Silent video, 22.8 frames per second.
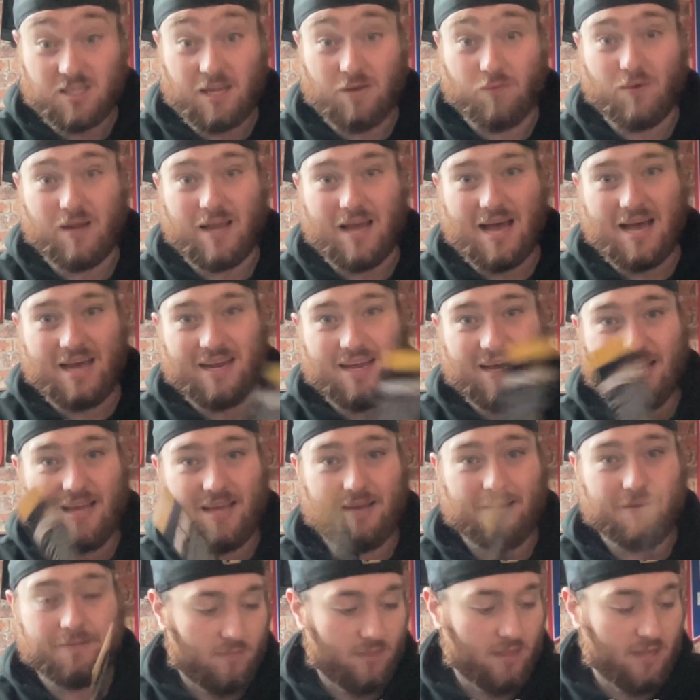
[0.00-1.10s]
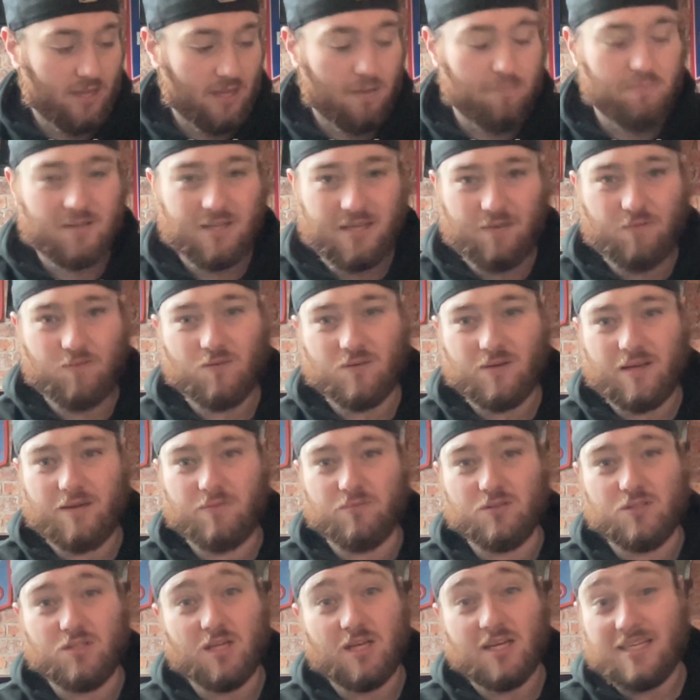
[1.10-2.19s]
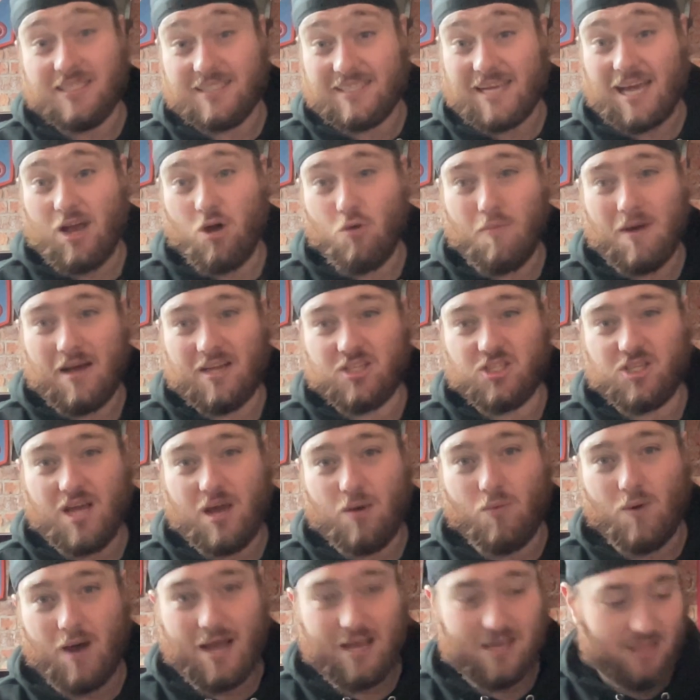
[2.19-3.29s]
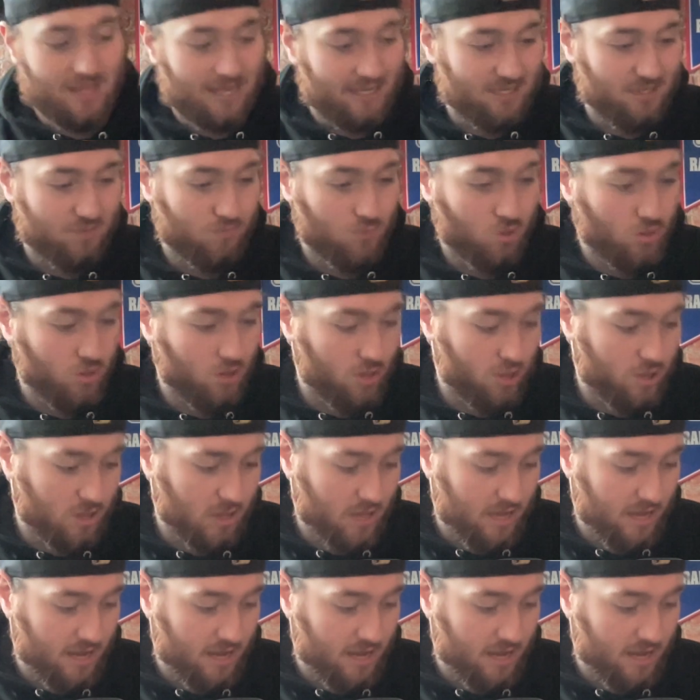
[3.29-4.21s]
Like we had, I believe it was Title Match Network last month.